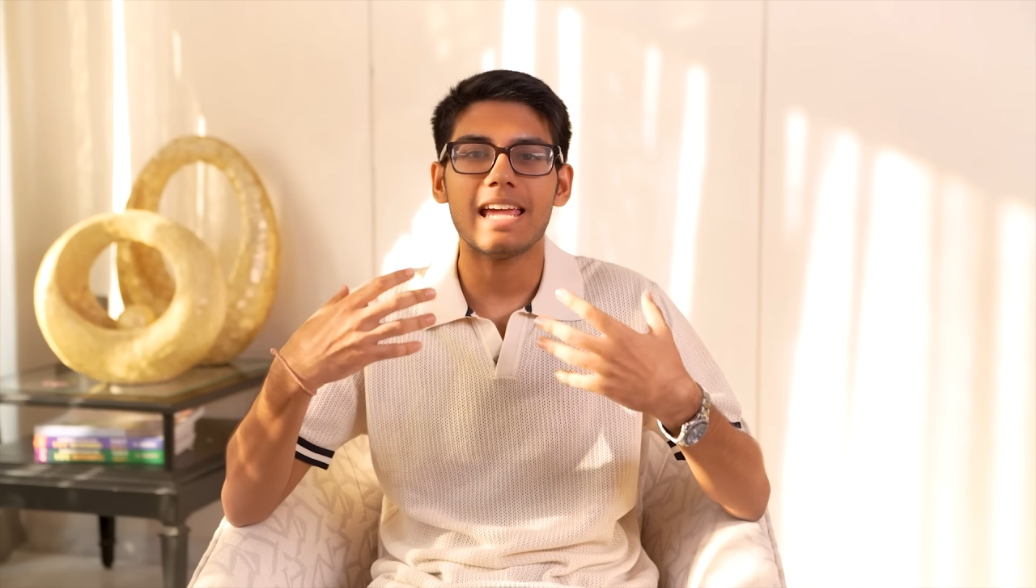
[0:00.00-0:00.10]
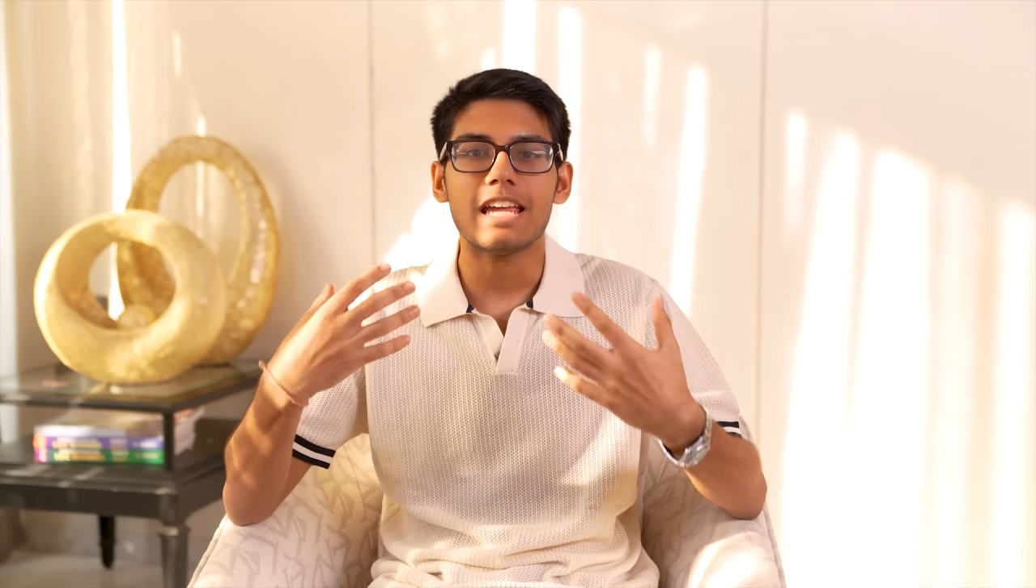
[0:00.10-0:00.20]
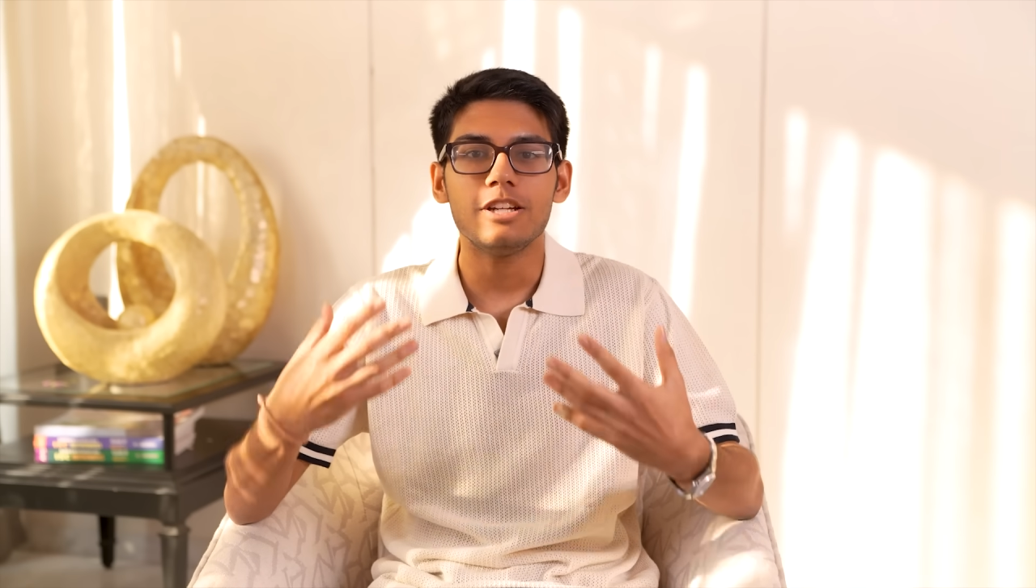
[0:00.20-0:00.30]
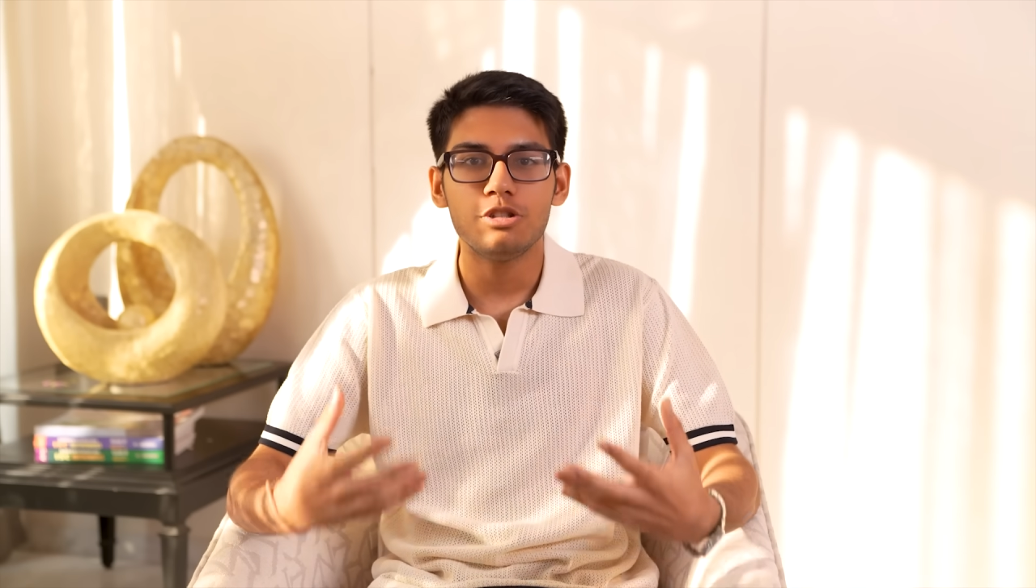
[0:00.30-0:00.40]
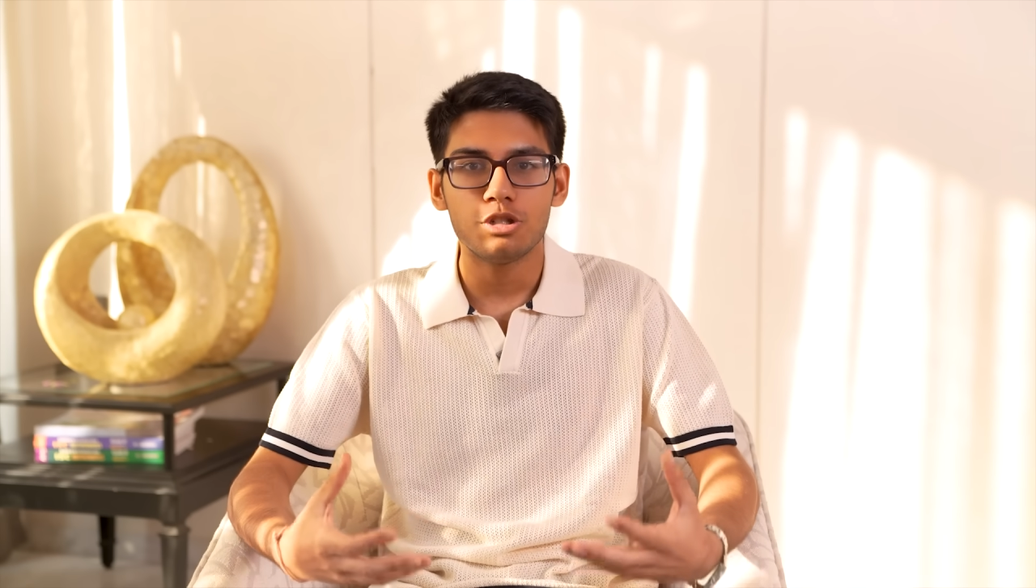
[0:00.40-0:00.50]

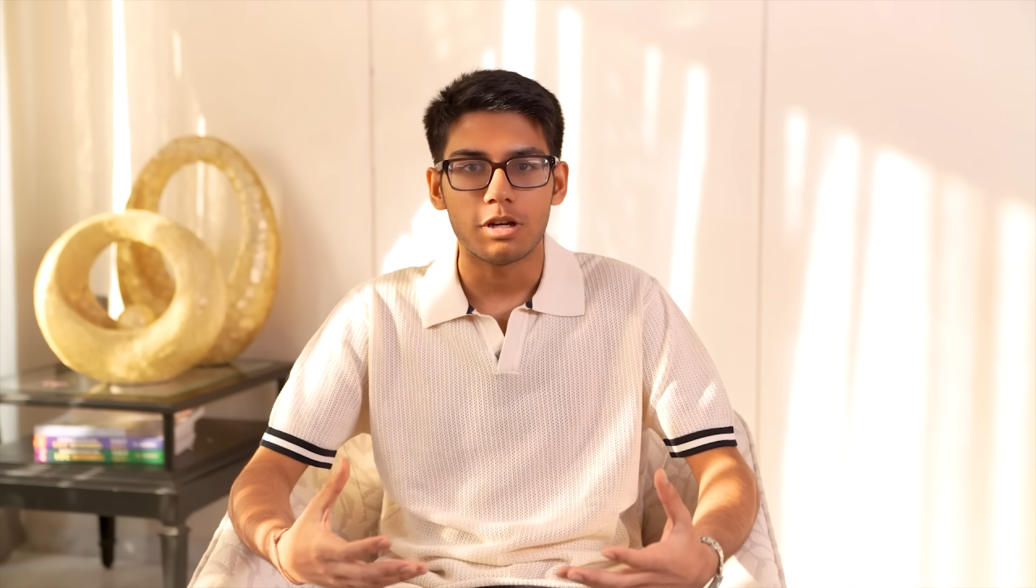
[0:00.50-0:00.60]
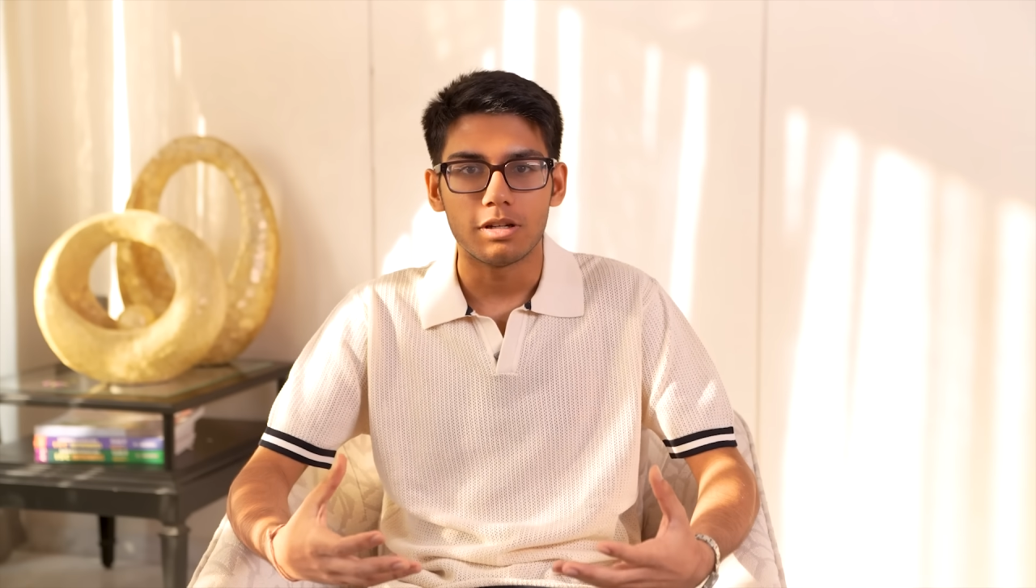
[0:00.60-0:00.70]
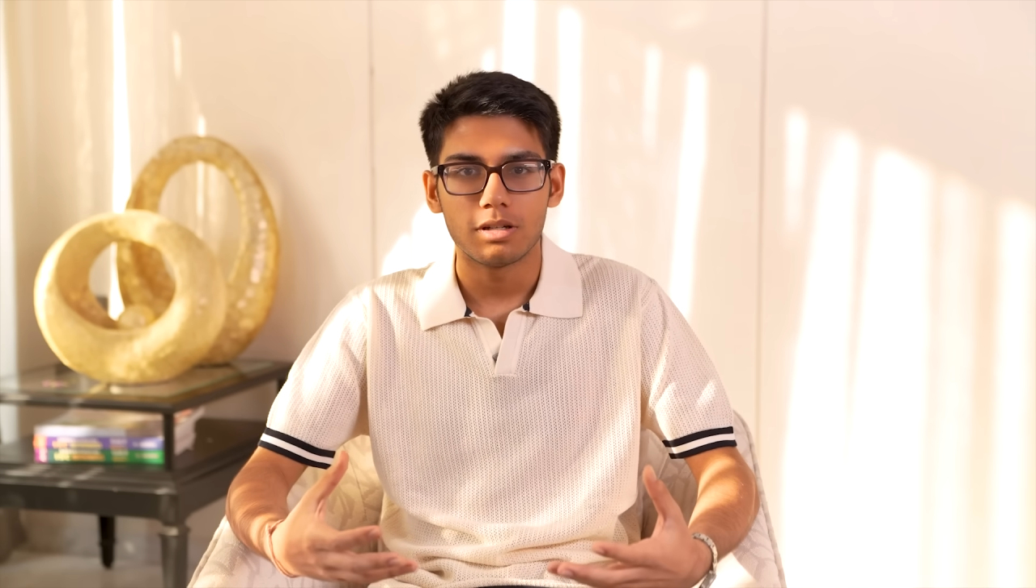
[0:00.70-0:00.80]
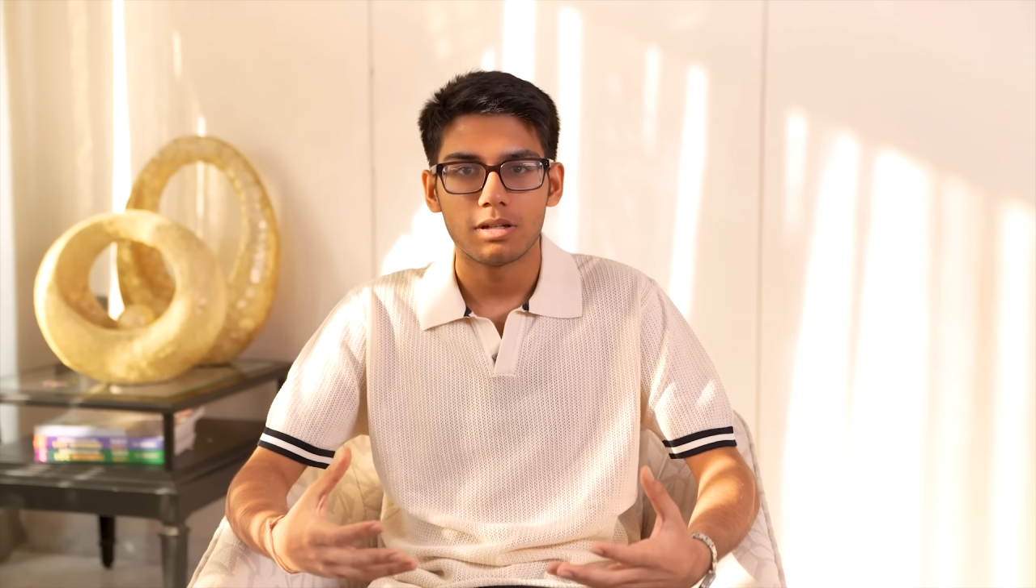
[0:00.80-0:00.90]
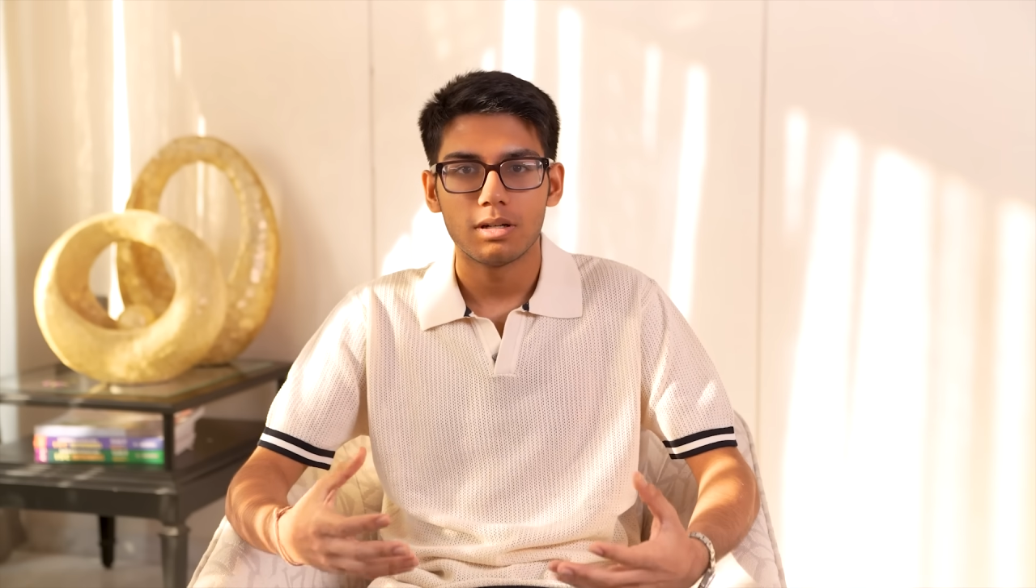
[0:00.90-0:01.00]
ancient